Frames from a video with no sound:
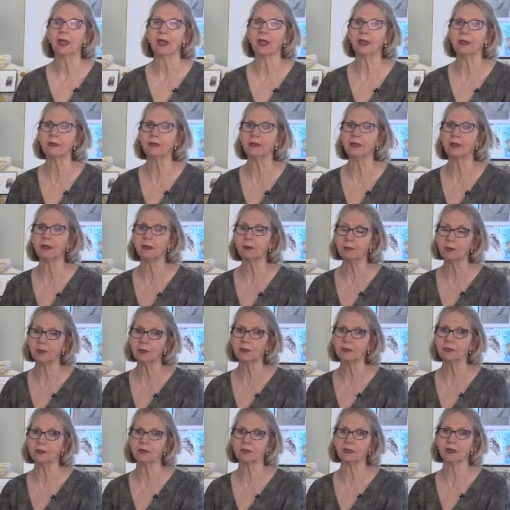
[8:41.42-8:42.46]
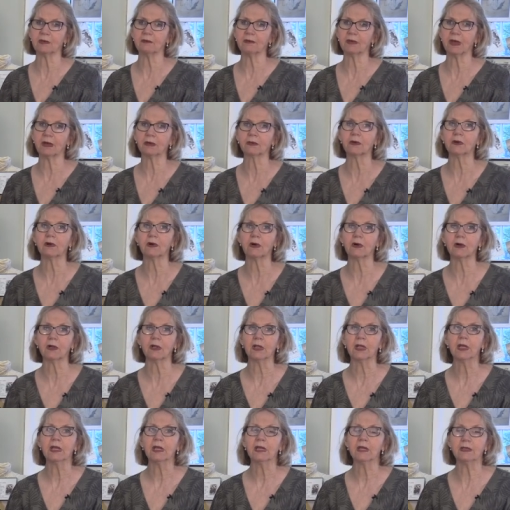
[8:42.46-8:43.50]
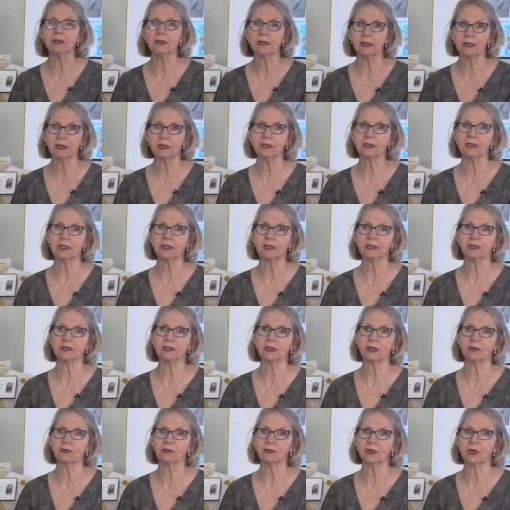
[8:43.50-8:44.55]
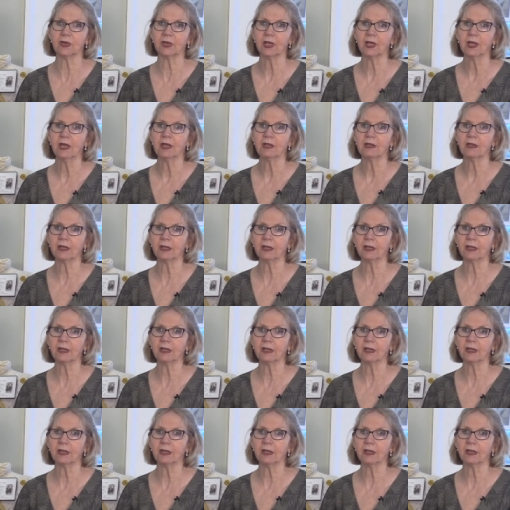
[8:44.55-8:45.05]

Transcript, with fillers: and the abuse of alcohol in the 19th century